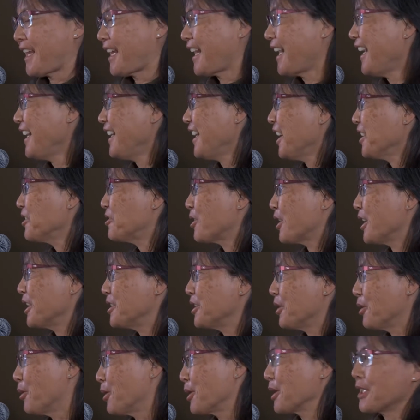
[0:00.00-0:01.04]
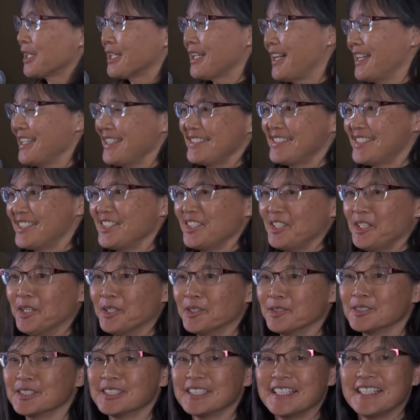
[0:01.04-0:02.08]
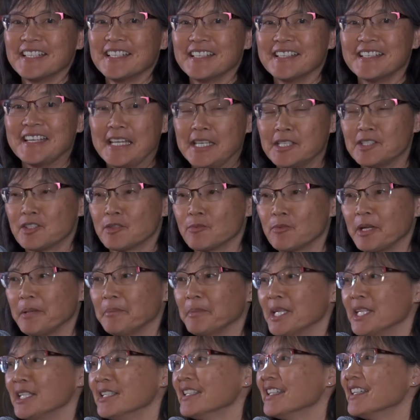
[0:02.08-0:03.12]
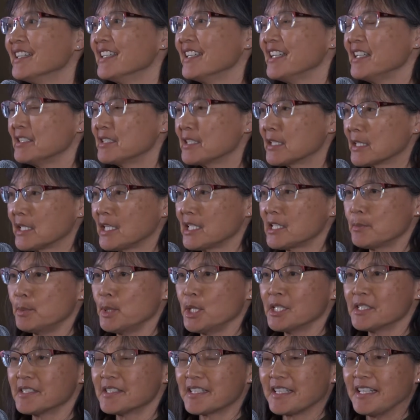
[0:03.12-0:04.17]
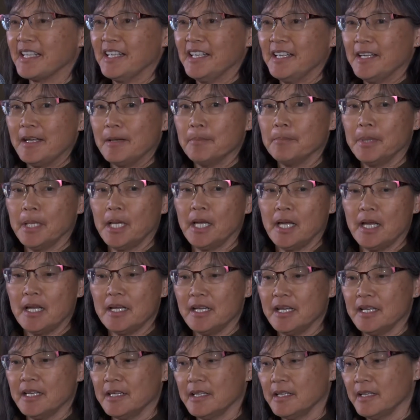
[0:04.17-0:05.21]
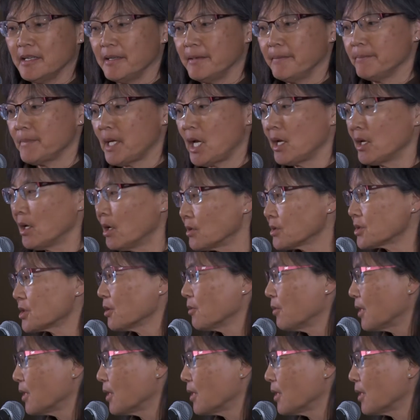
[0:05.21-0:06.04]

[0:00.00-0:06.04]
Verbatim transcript: And I tried to organize, you know, Asian women, Asian lesbians. But um, I also